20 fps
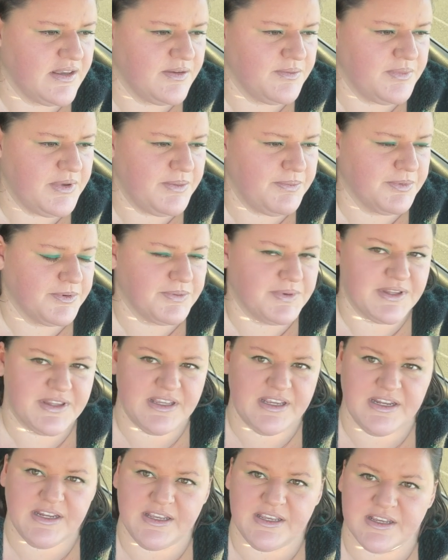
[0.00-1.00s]
people with
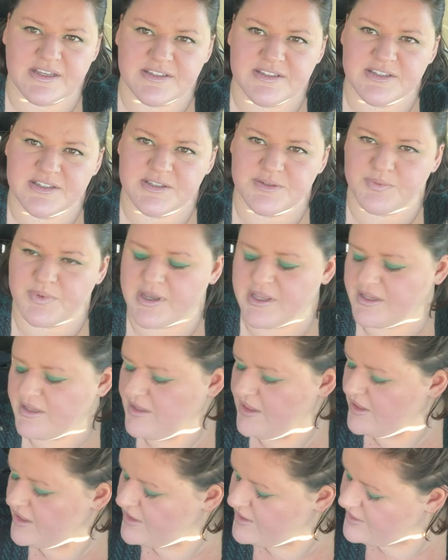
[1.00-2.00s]
EDS as well.
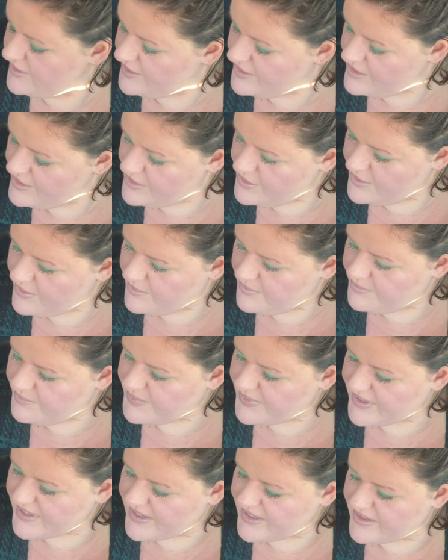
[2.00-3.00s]

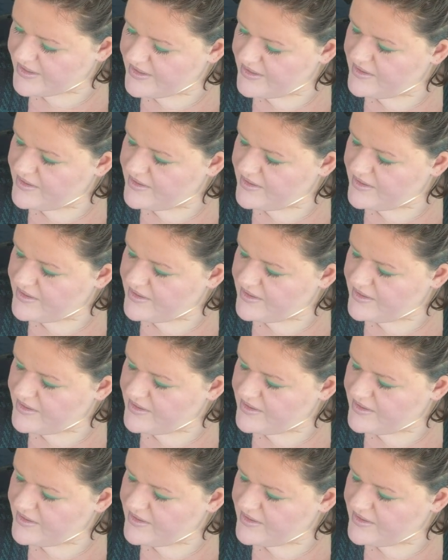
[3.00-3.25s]
But